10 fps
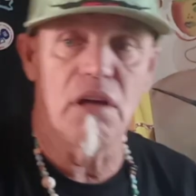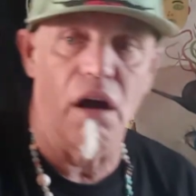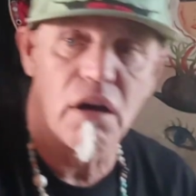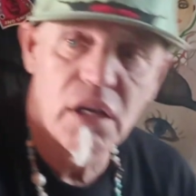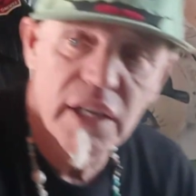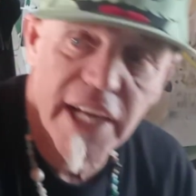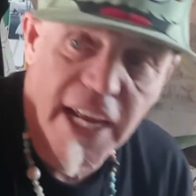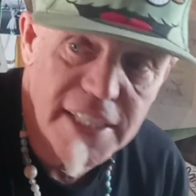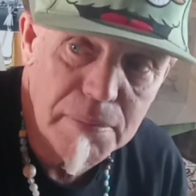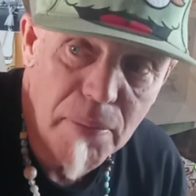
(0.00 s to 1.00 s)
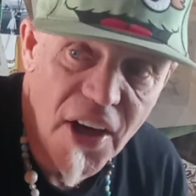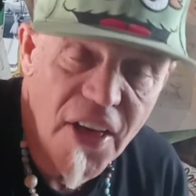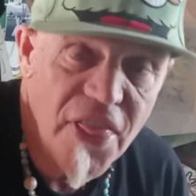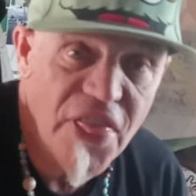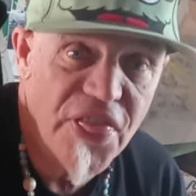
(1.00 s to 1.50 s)
Oh, it's
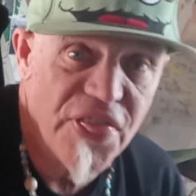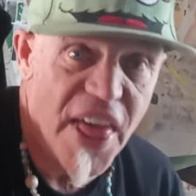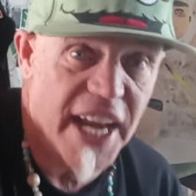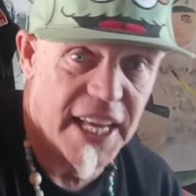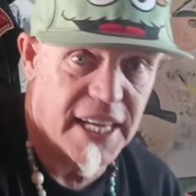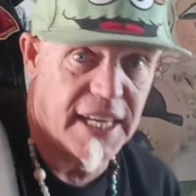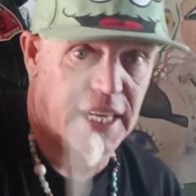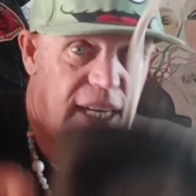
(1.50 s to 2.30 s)
pathetic.